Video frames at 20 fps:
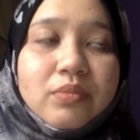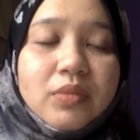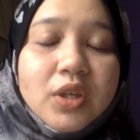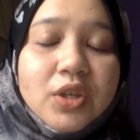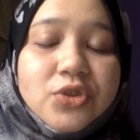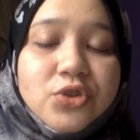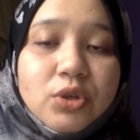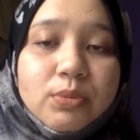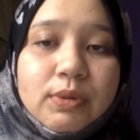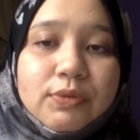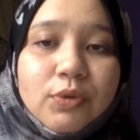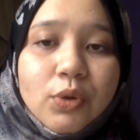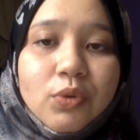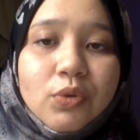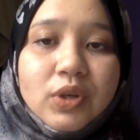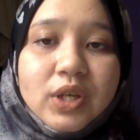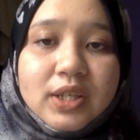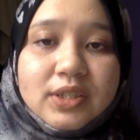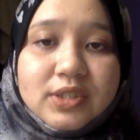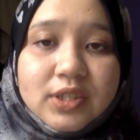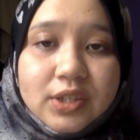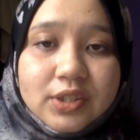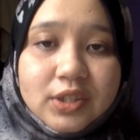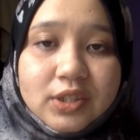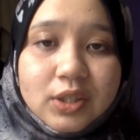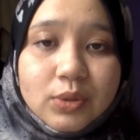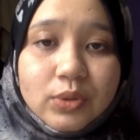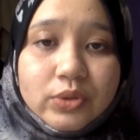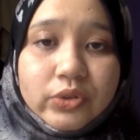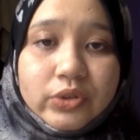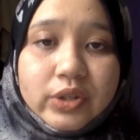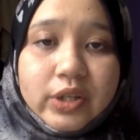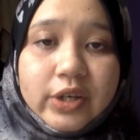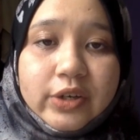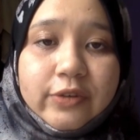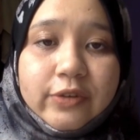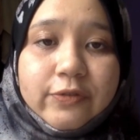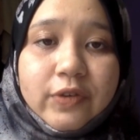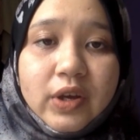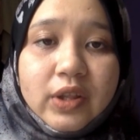So before we get started, I want to
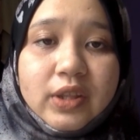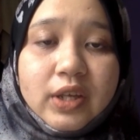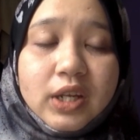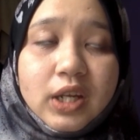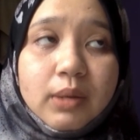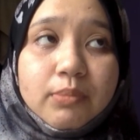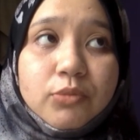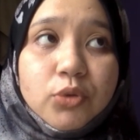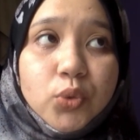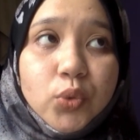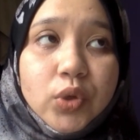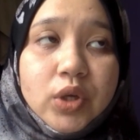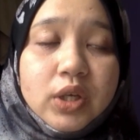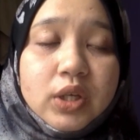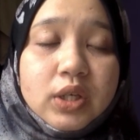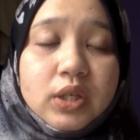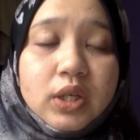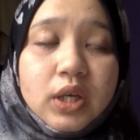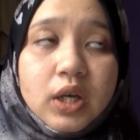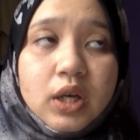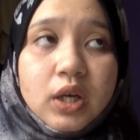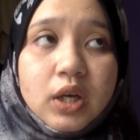clarify that I'm doing